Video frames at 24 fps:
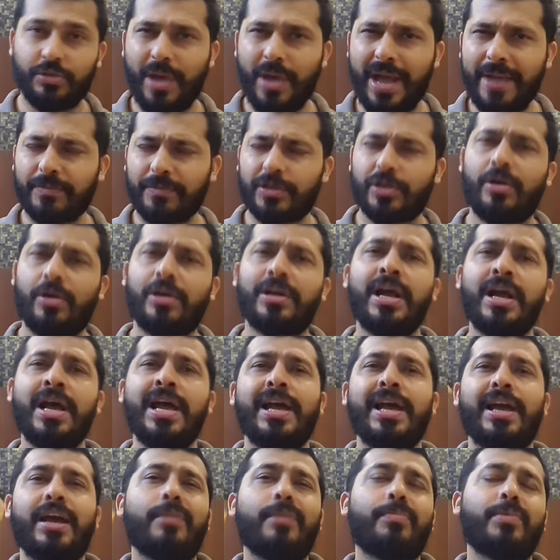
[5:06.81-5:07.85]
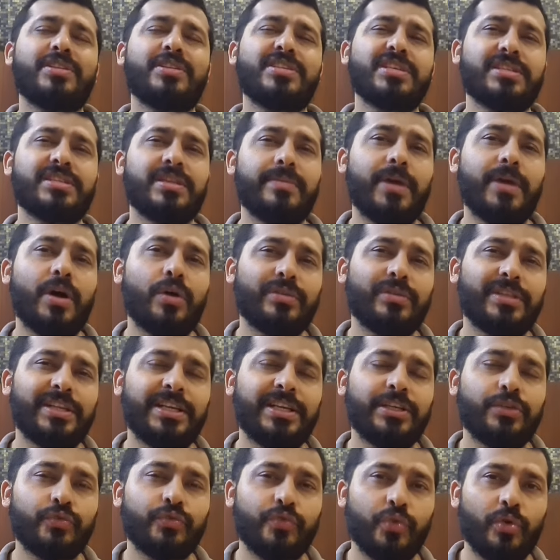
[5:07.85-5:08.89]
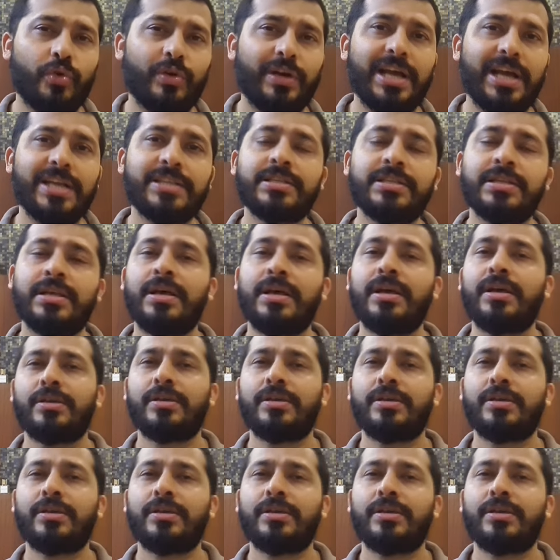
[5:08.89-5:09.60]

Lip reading: So I'm sure it projects about 3 to 4 hours.